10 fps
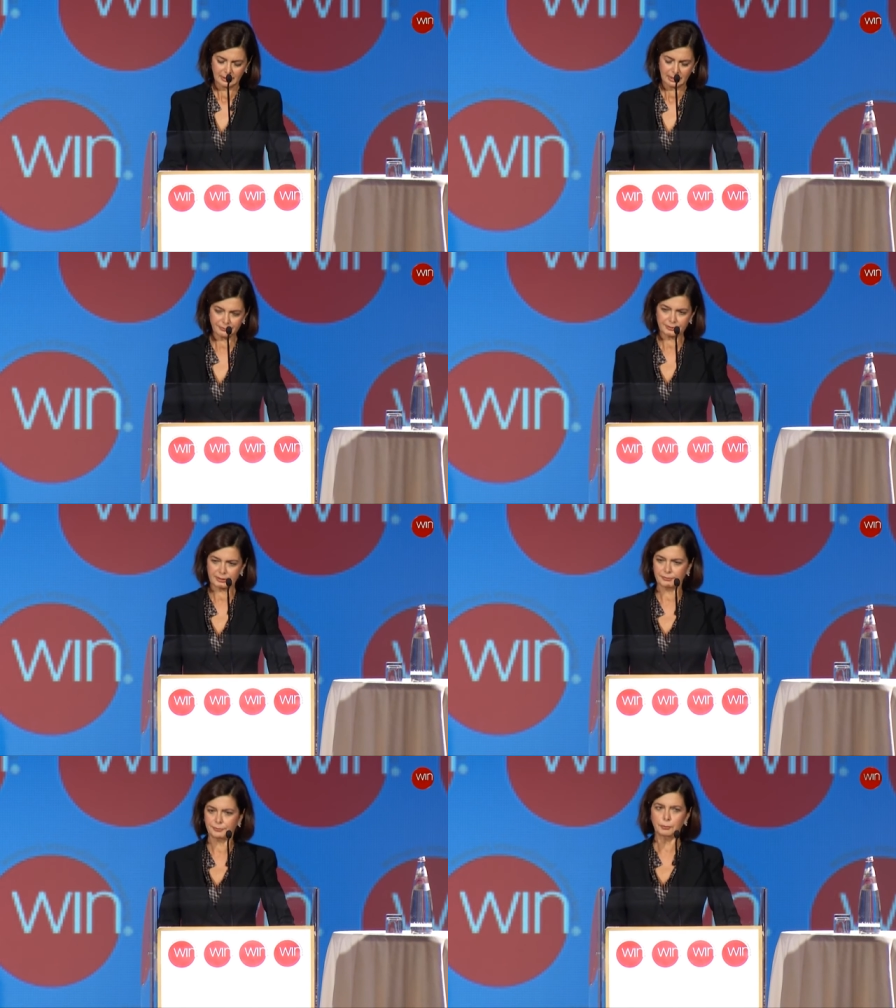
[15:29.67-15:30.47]
after
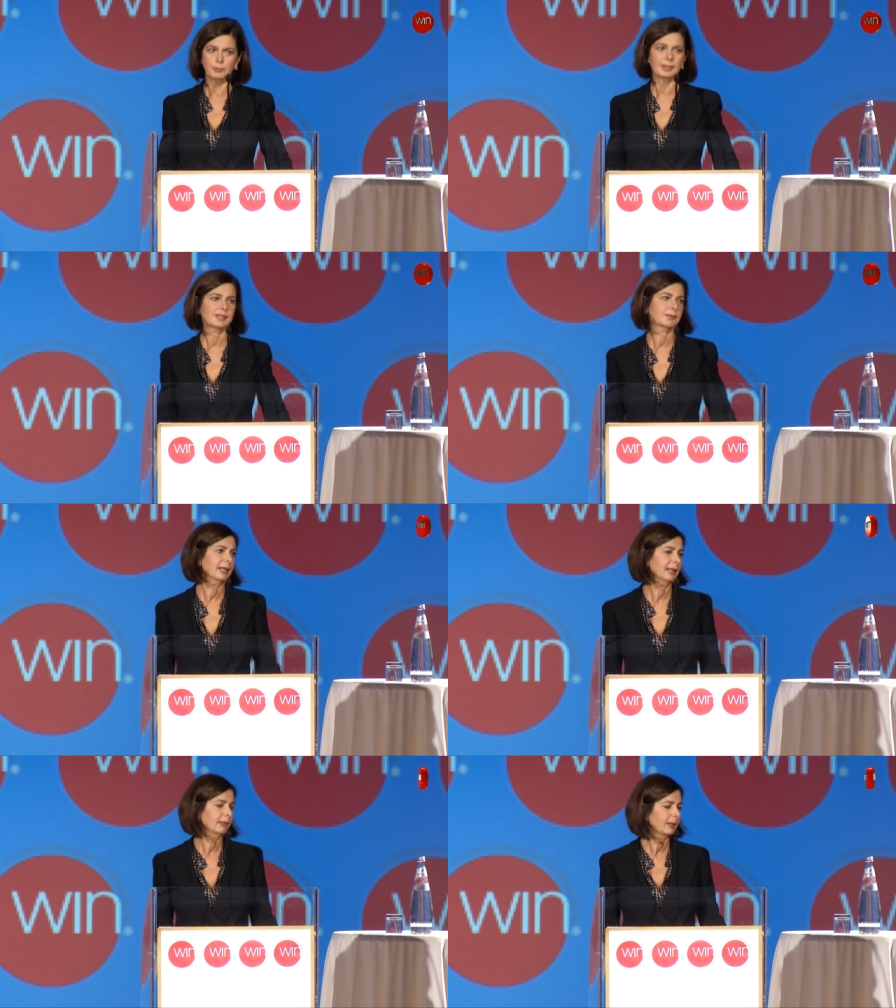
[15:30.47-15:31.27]
a few weeks when
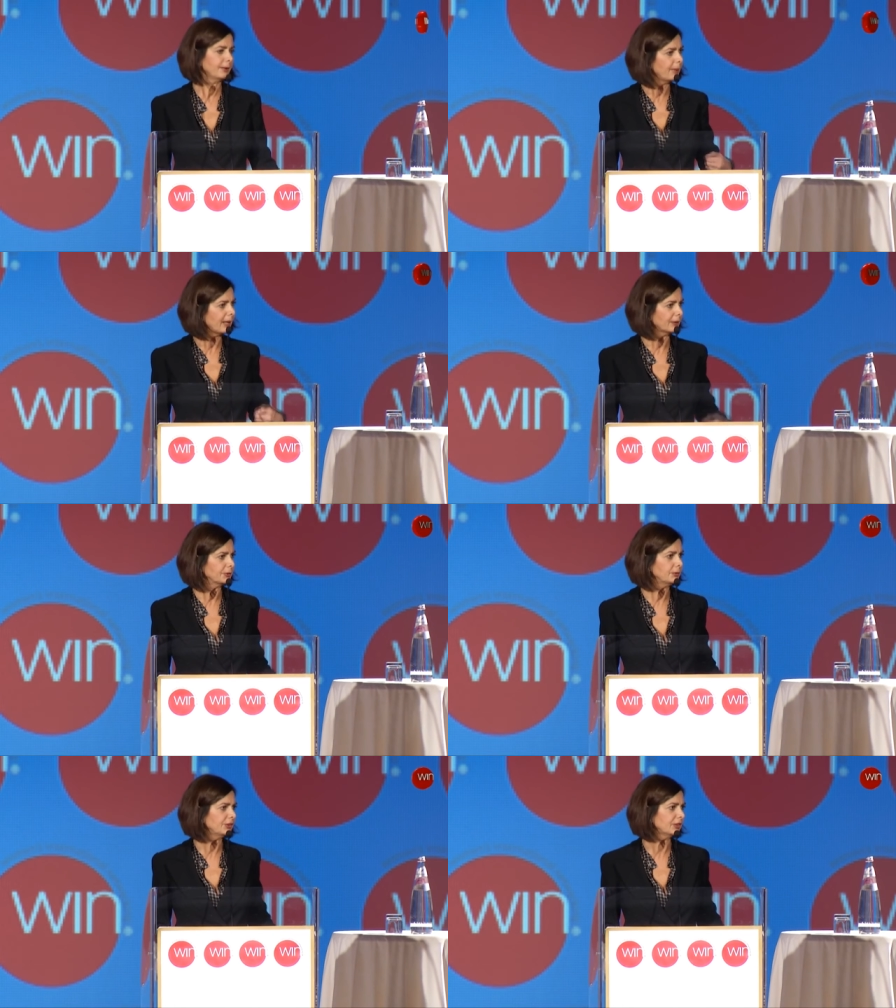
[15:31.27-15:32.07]
I went back
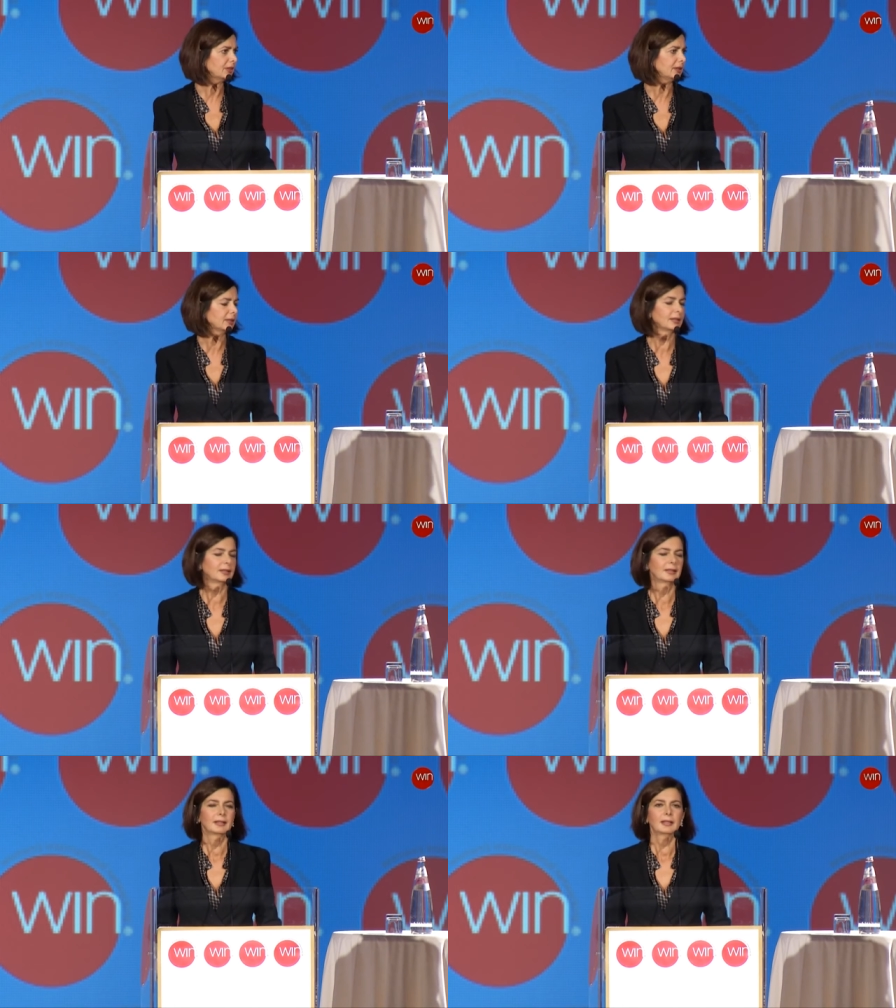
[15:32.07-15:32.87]
to Italy,
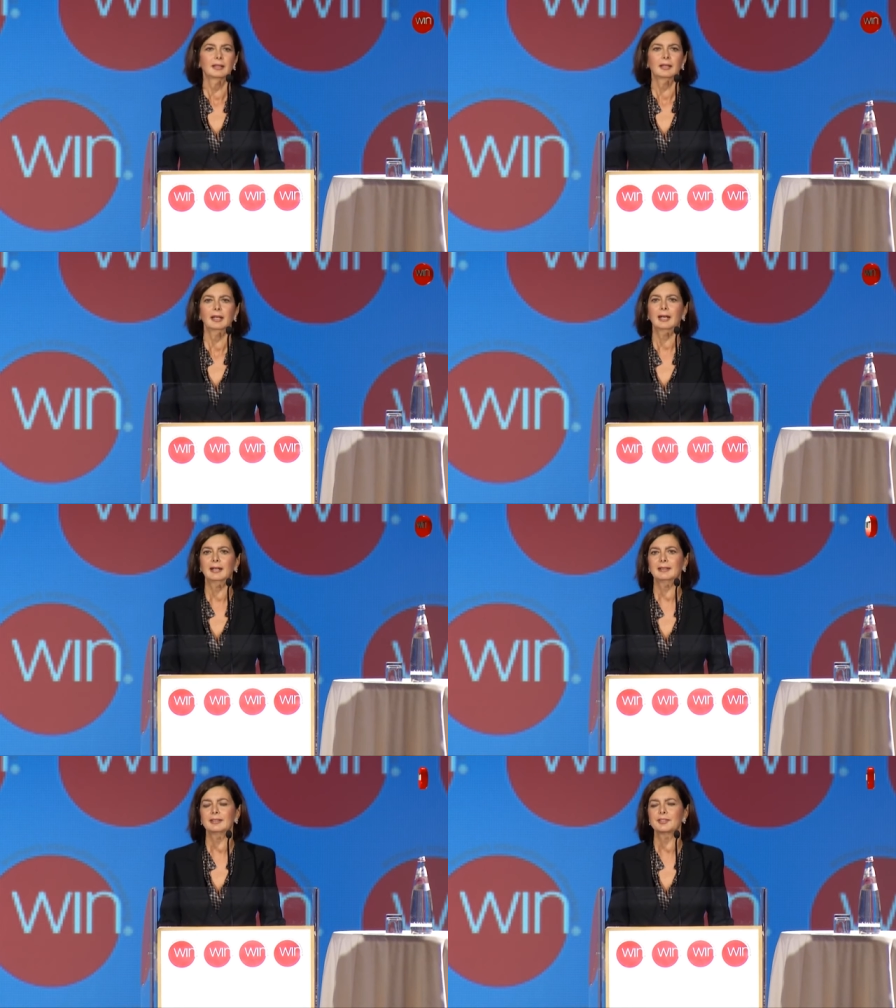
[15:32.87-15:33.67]

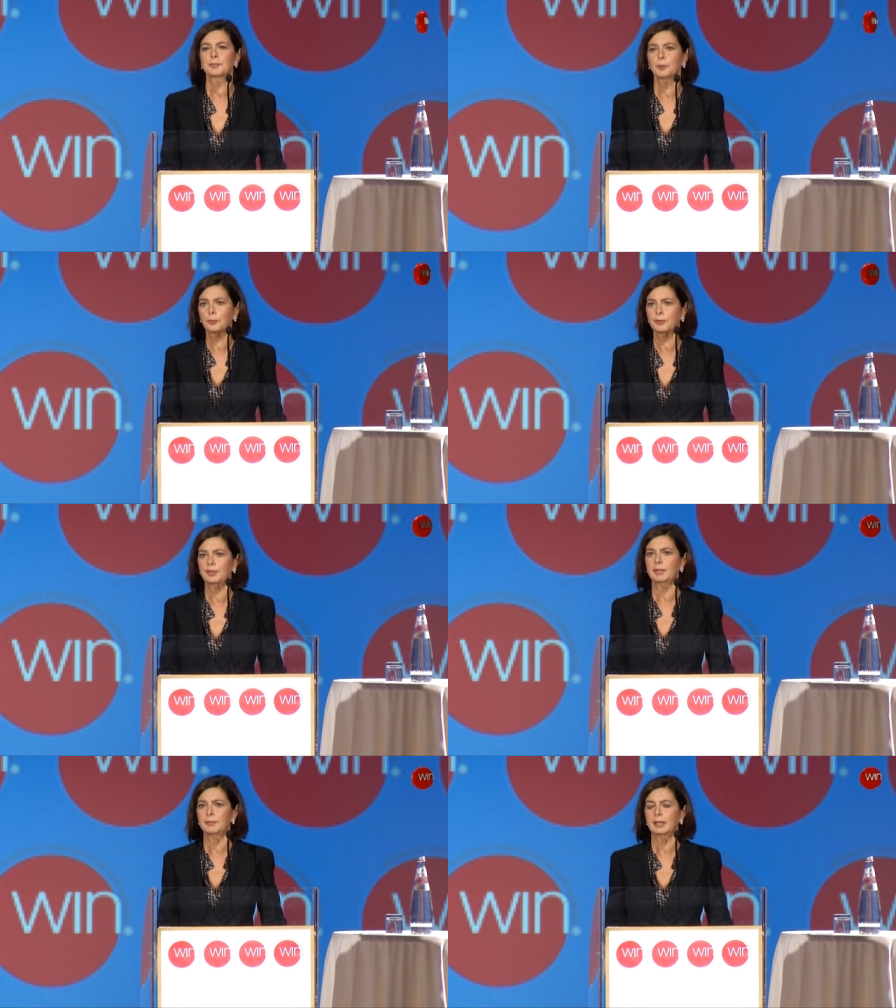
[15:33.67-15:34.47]
I spoke with
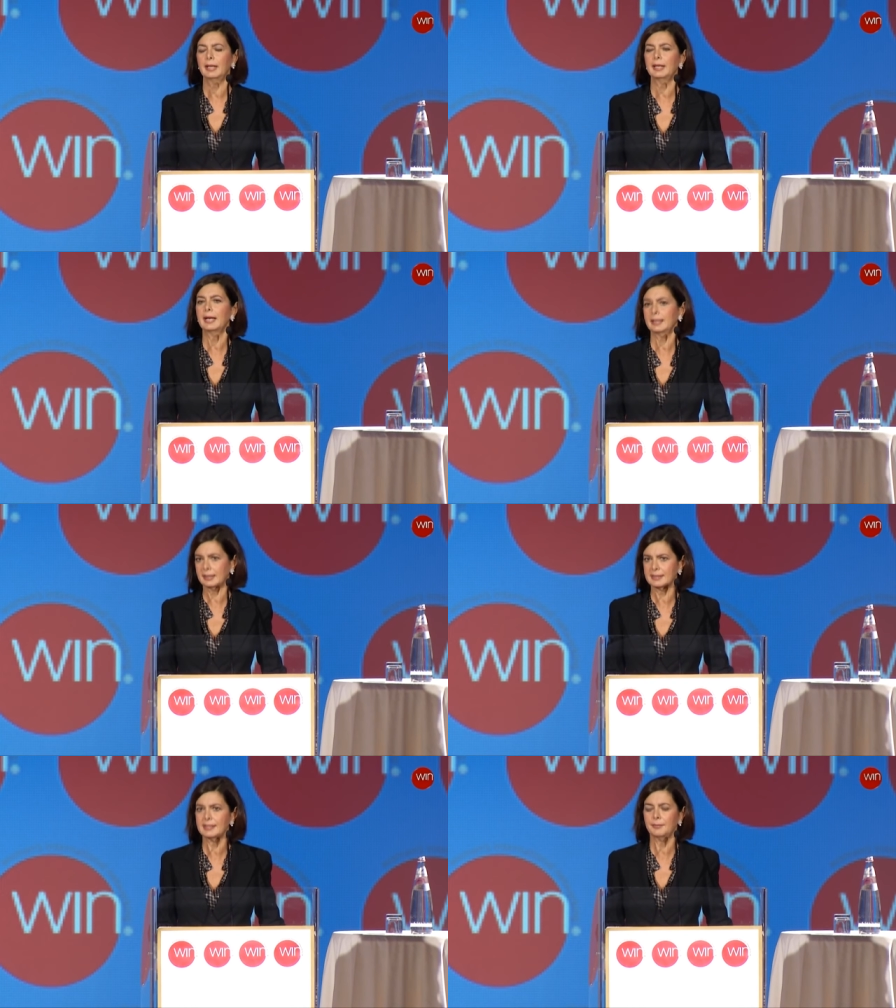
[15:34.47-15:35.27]
him and I
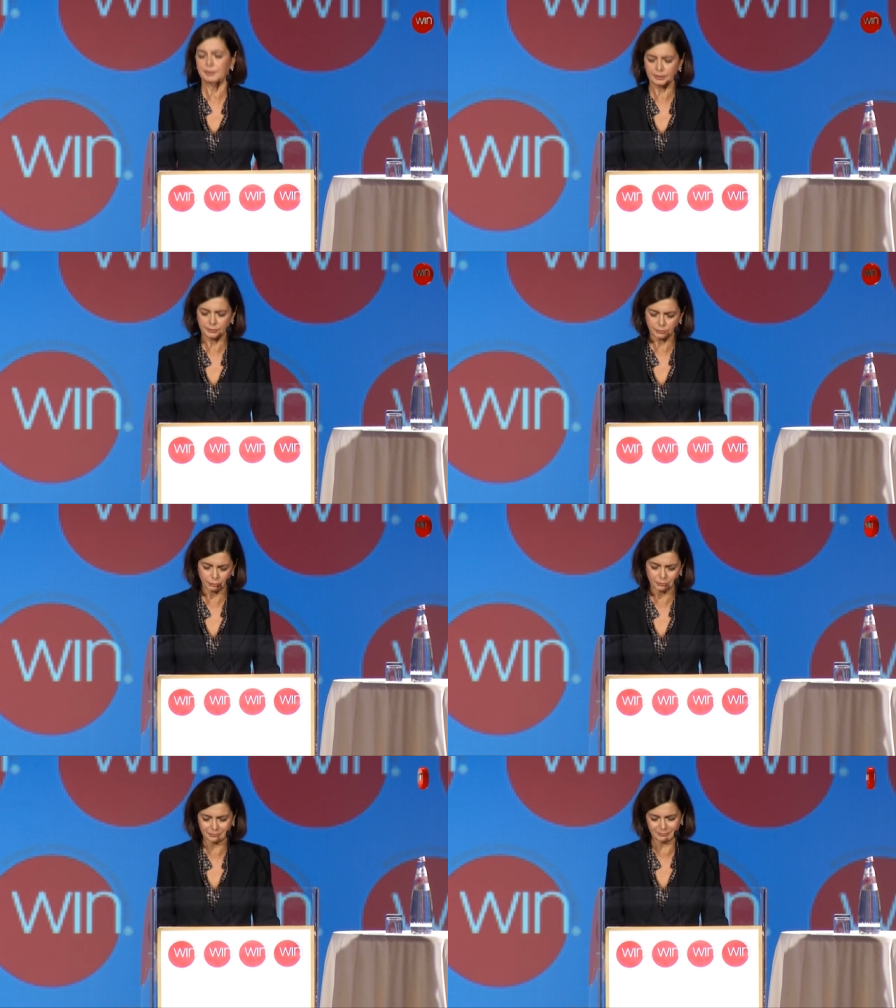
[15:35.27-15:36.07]
accepted
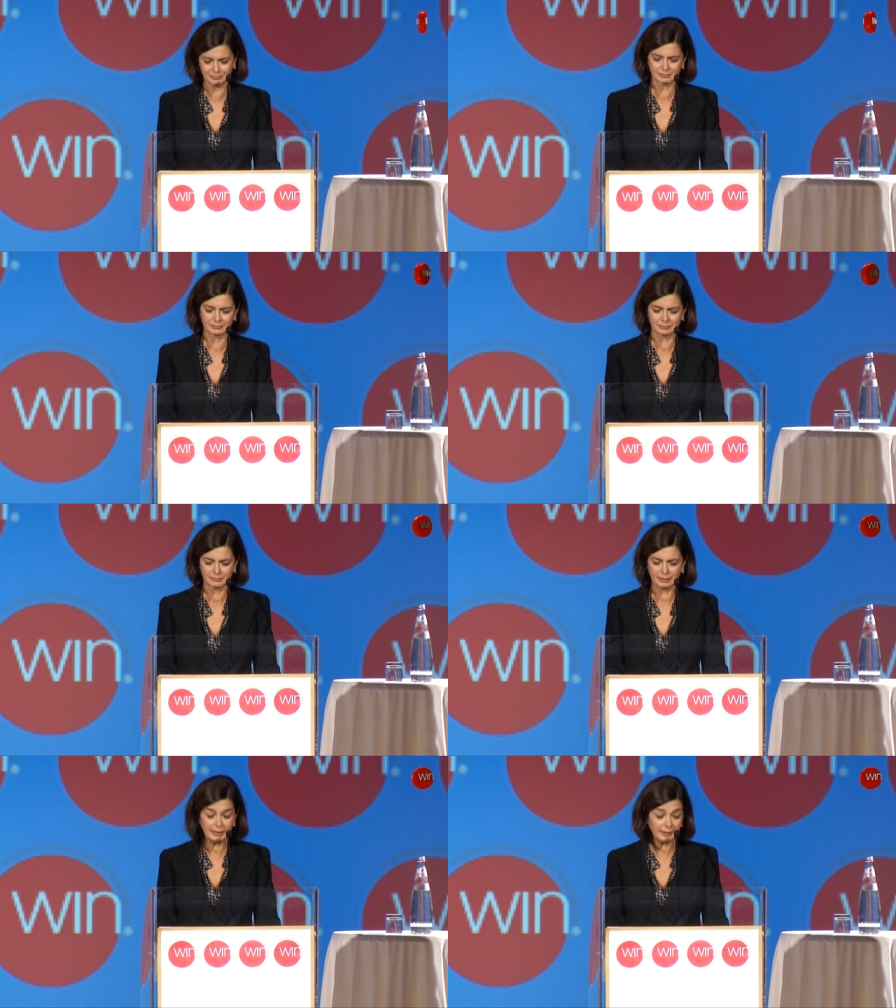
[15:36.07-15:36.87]
to
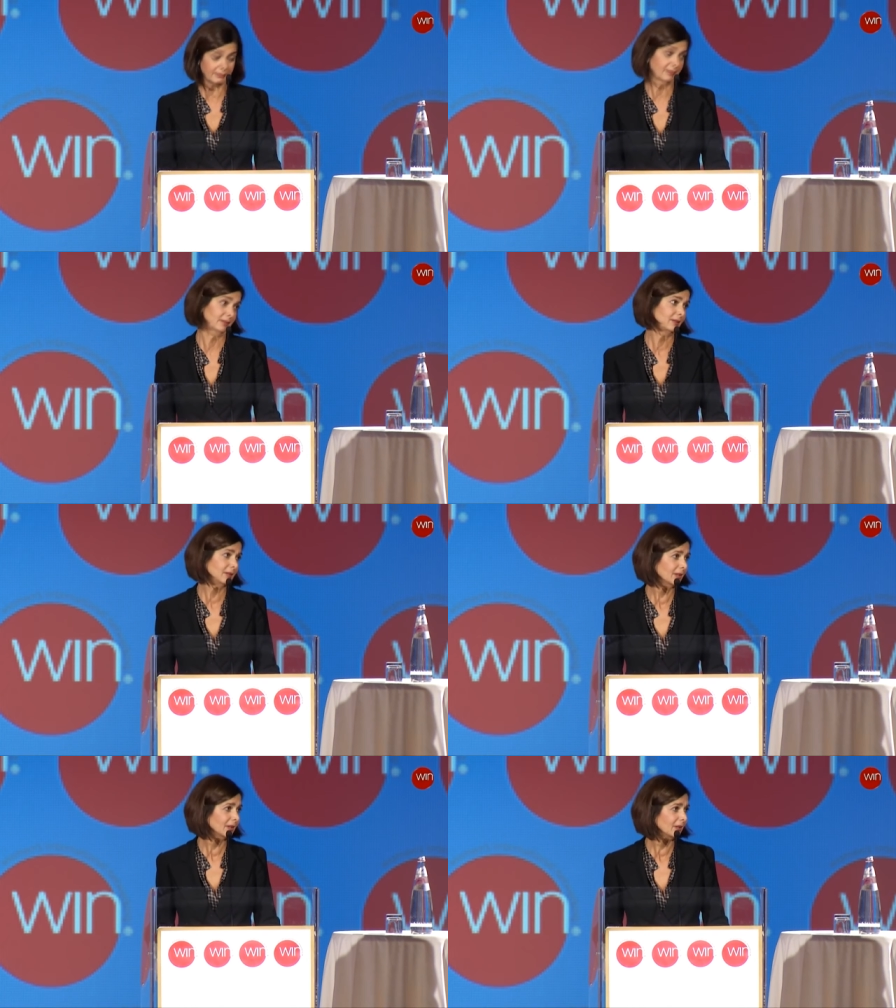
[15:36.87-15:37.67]
leave
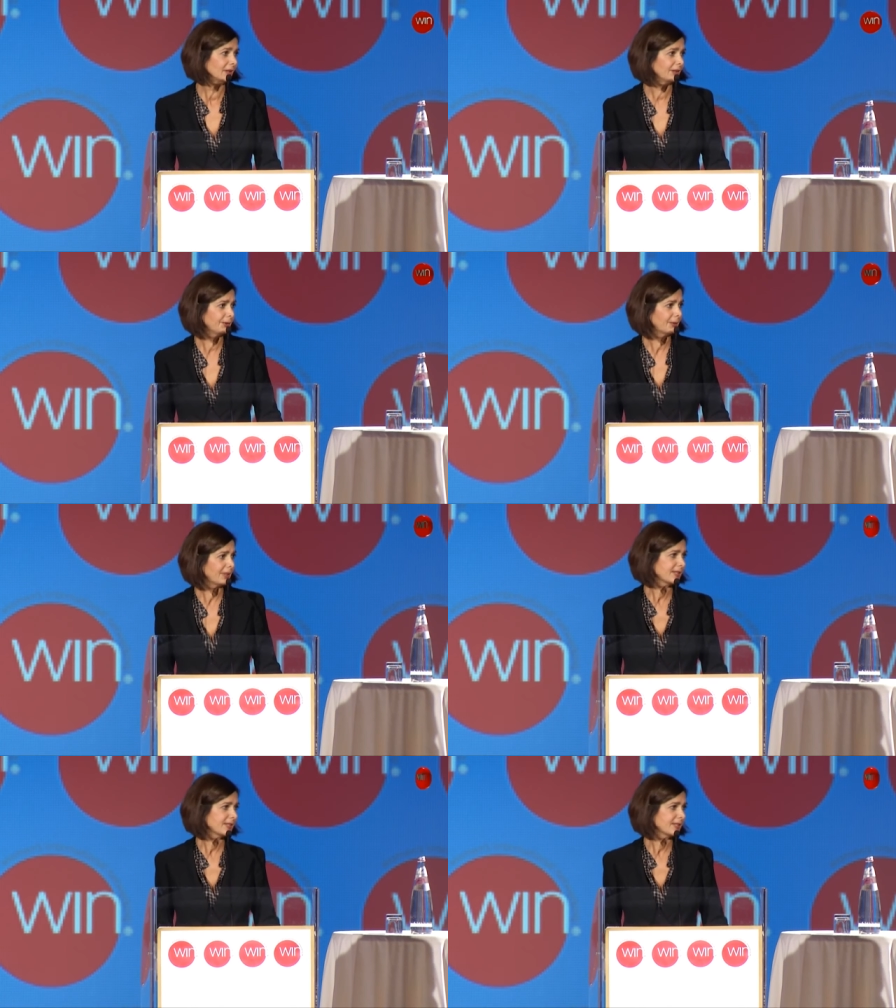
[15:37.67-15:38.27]
the UN